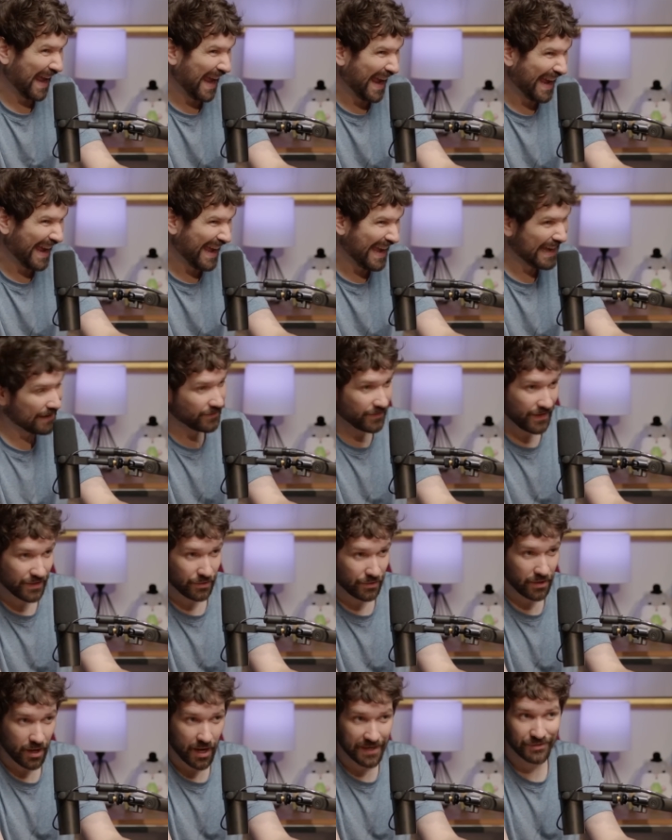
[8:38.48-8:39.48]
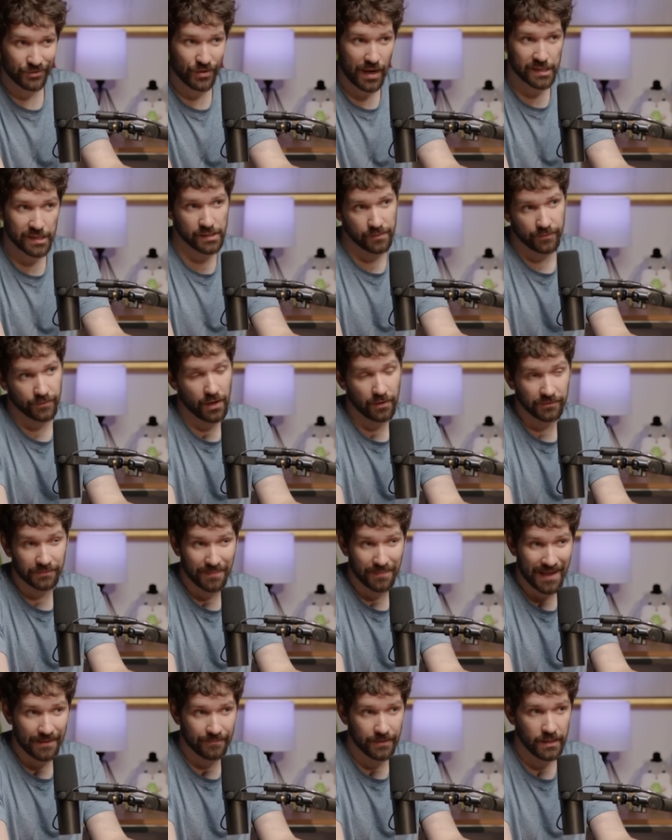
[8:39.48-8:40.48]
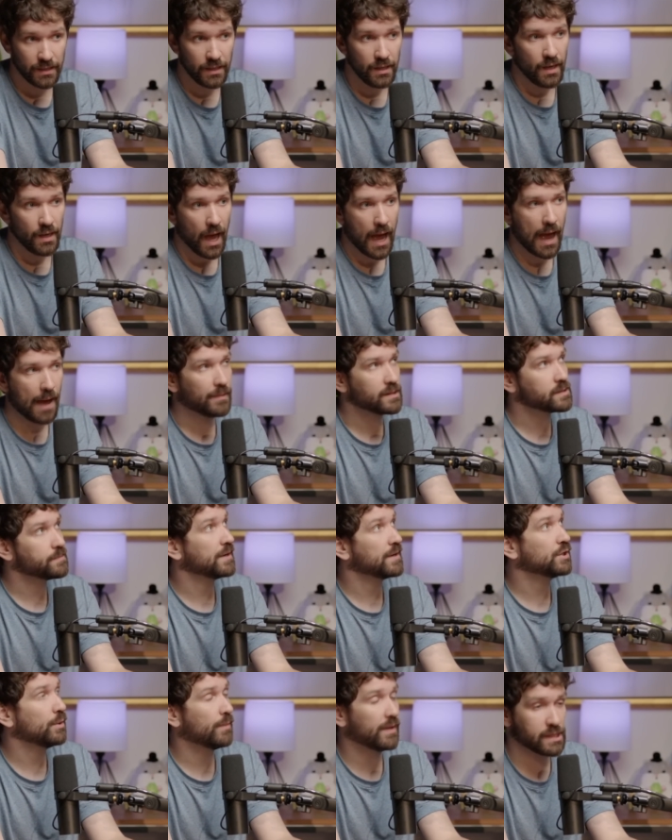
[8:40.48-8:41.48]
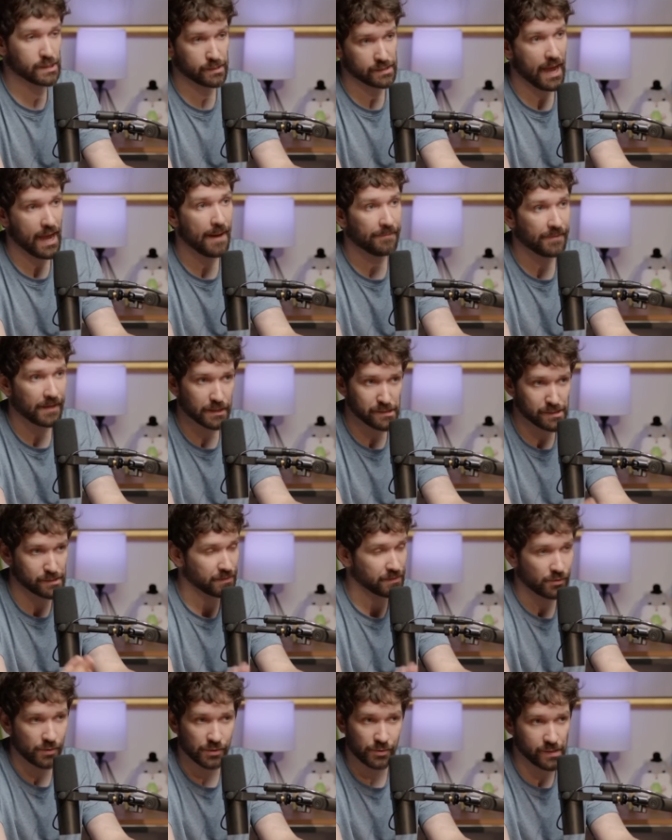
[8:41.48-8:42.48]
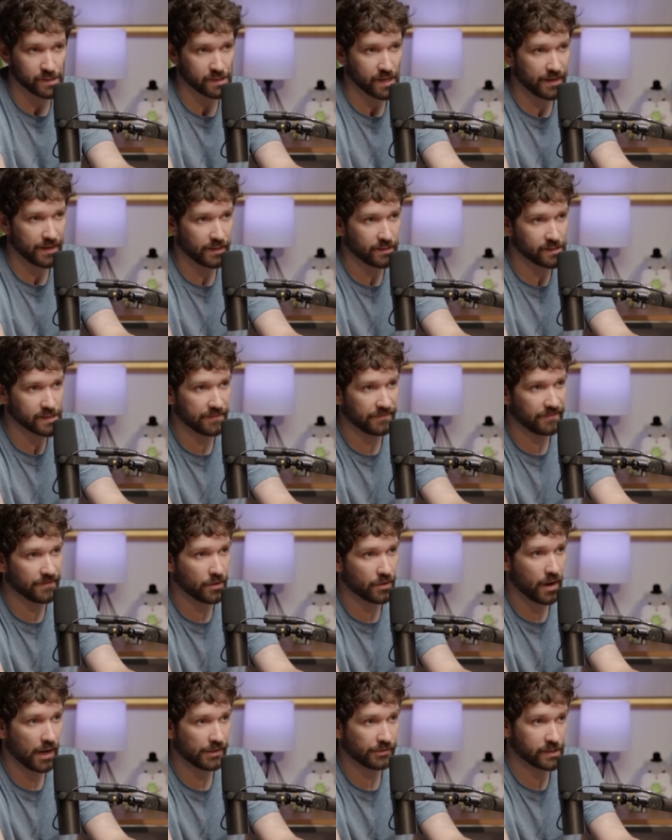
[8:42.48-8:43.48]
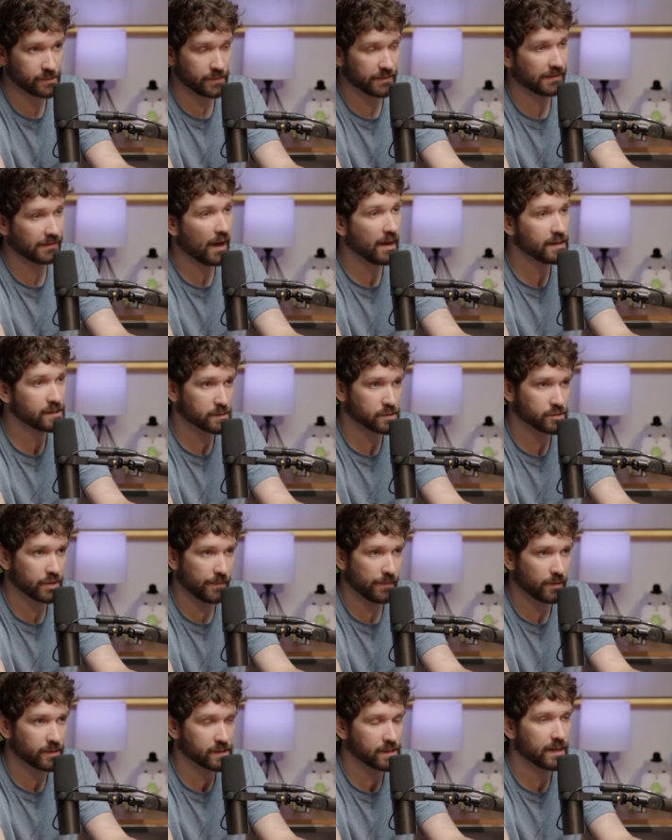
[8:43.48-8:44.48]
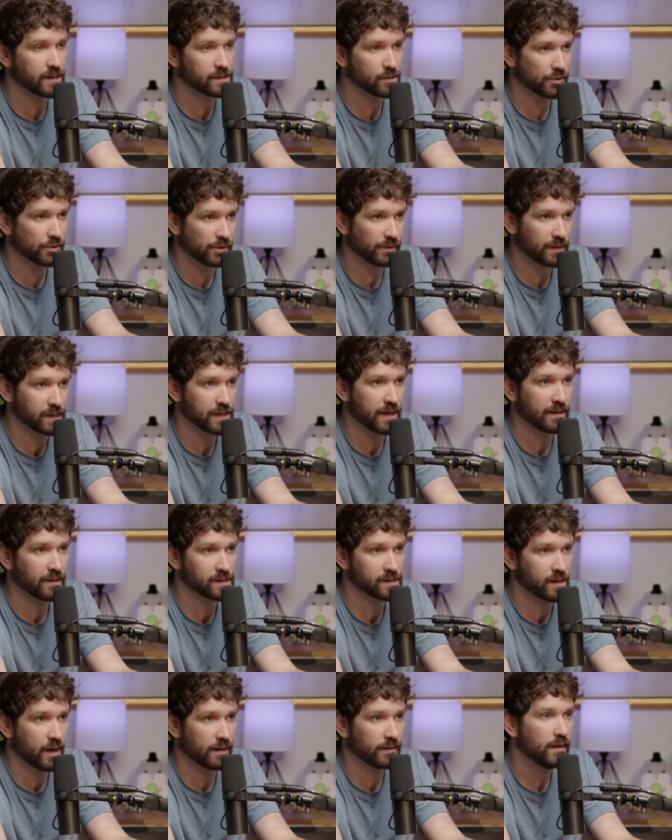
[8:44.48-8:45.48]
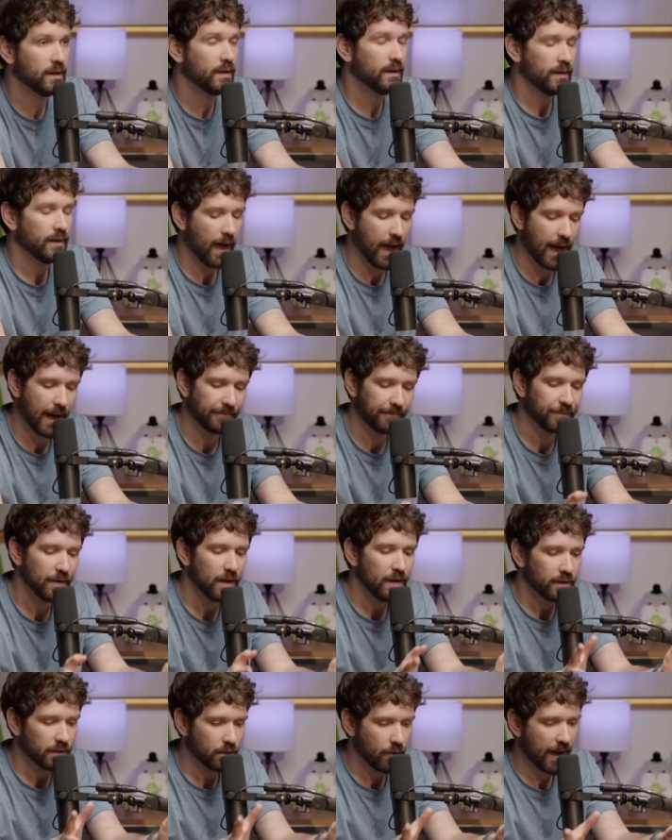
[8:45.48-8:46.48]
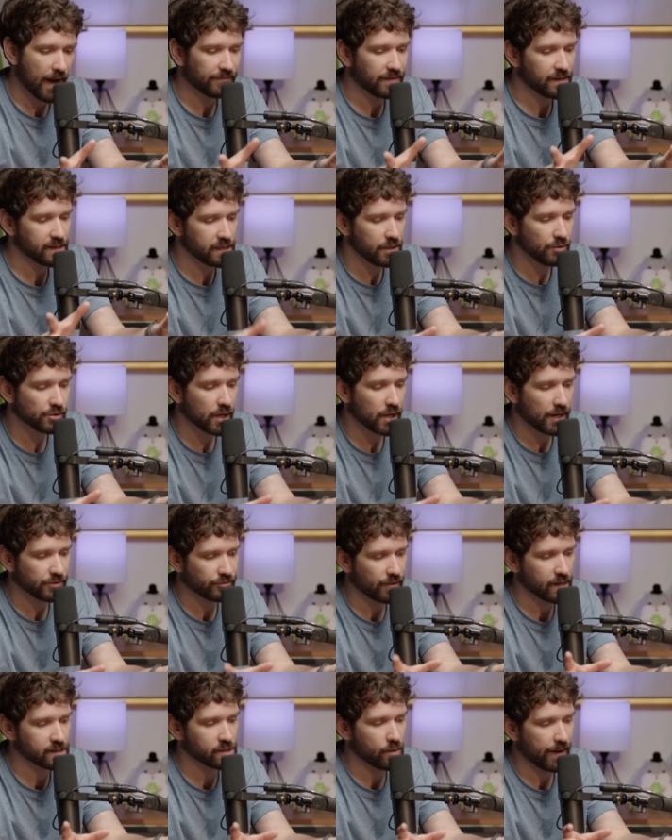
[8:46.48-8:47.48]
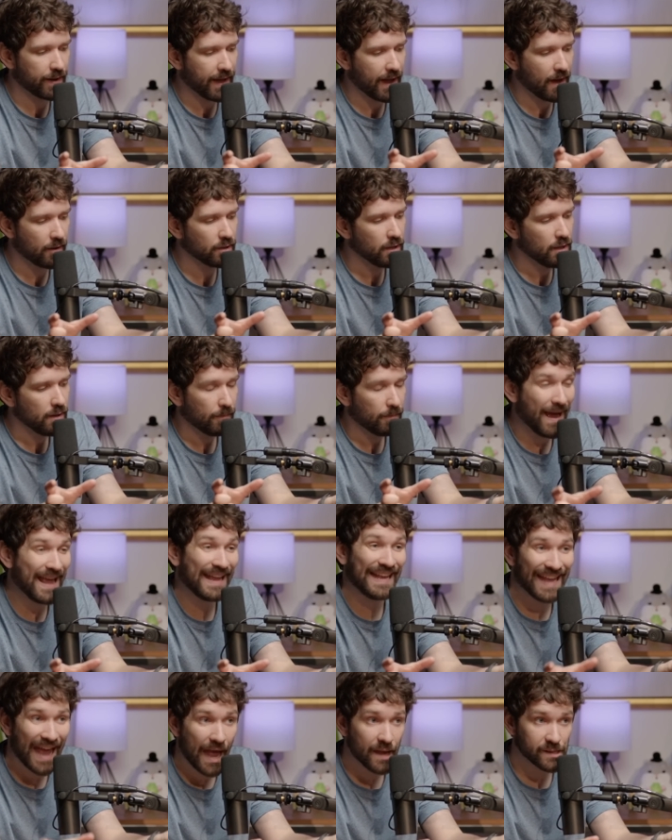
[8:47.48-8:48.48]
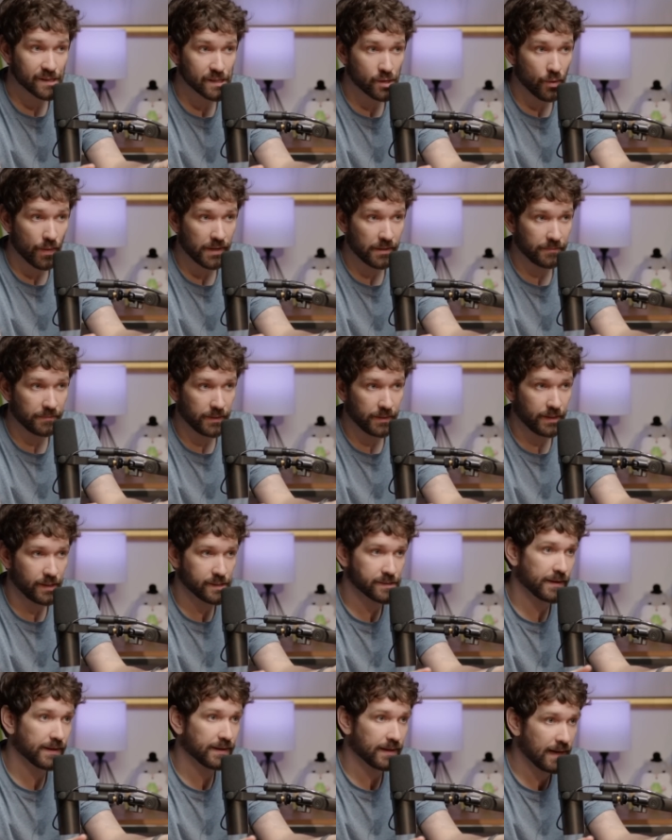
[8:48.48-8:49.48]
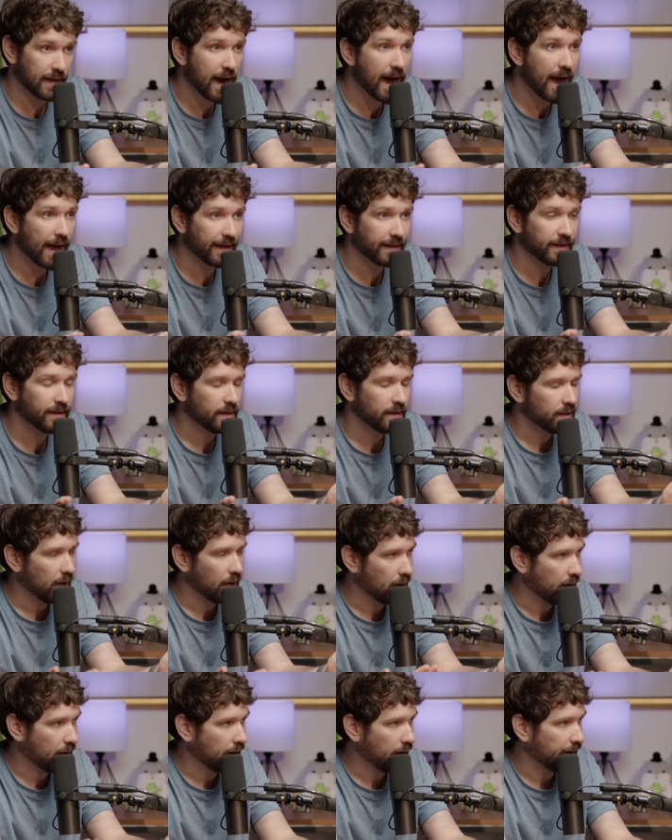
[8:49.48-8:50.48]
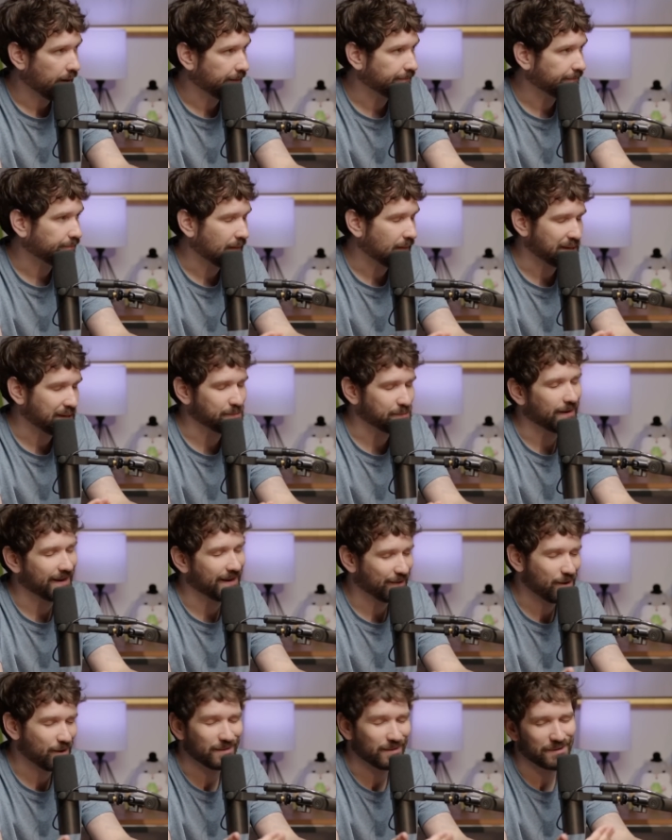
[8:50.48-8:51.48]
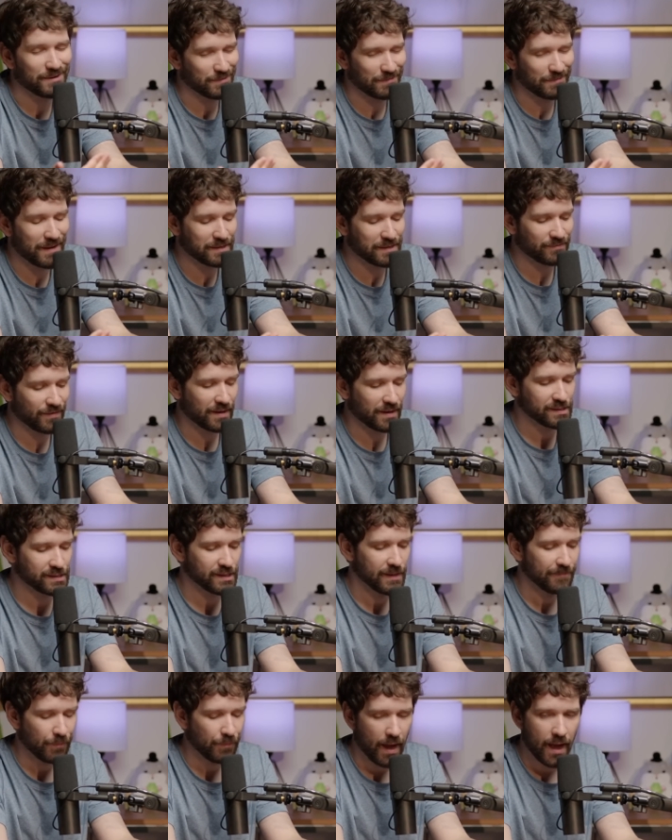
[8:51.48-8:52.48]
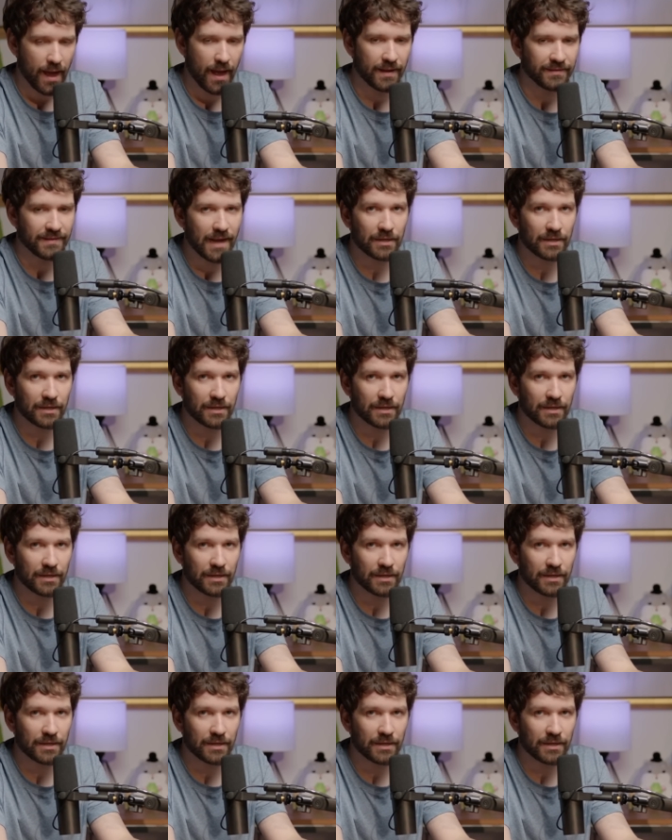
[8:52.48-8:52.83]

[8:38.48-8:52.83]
8-figure contracts involved, maybe, especially when this was happening. This is when Twitch was signing 7-figure contracts with tons of streamers, like socialists like Hassan. You have these huge contracts going out. My guess is going to be is that Guy, that's what I call him because we're best friends. Dr.